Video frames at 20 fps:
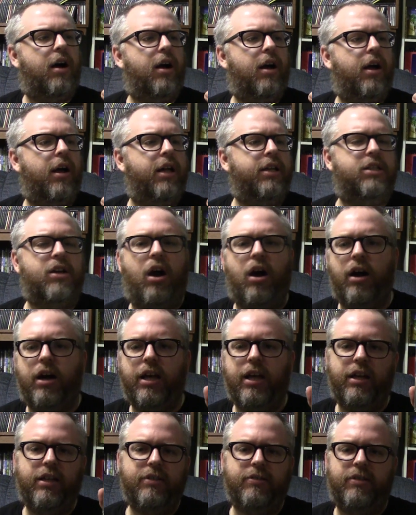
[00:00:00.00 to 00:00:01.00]
at
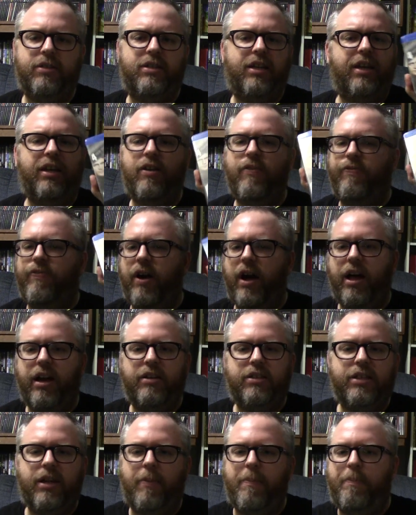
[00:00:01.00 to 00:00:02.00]
Target, and it's like, you know, fine,
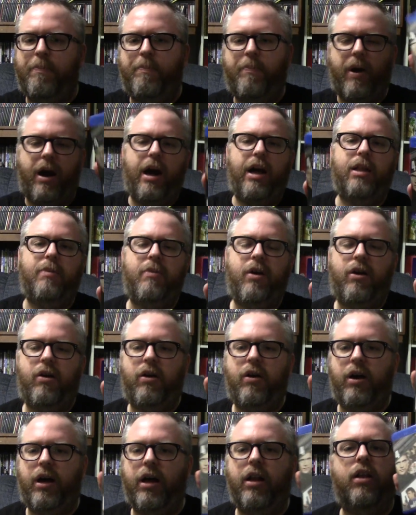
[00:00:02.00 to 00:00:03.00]
I'm just gonna buy them all.